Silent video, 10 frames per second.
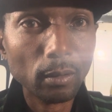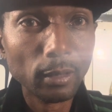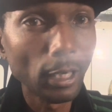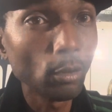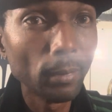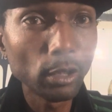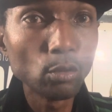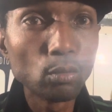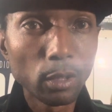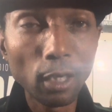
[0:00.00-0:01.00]
That don't make
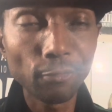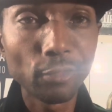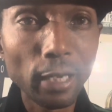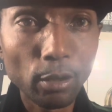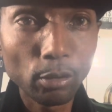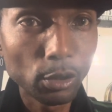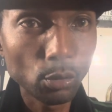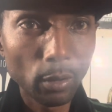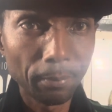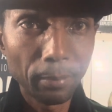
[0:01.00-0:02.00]
you tough now because
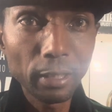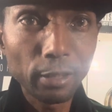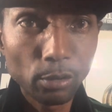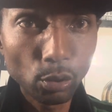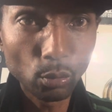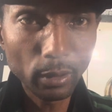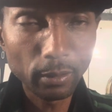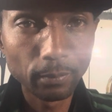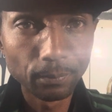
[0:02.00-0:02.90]
you admitted to it.